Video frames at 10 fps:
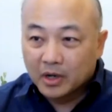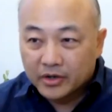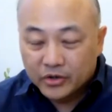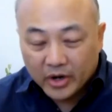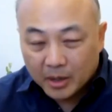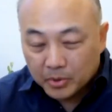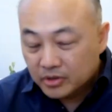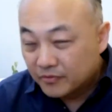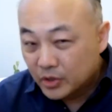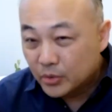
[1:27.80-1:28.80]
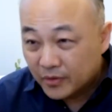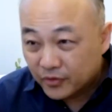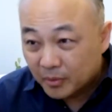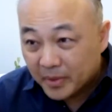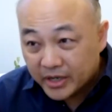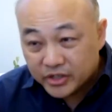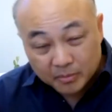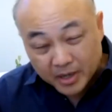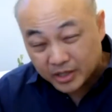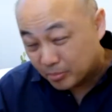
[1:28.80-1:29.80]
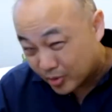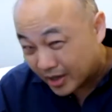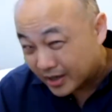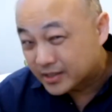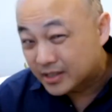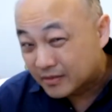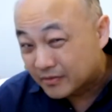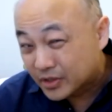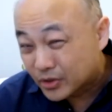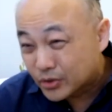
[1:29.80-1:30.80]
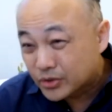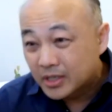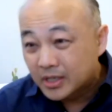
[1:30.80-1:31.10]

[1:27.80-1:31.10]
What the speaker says: you're able to view information about the products and the vendors.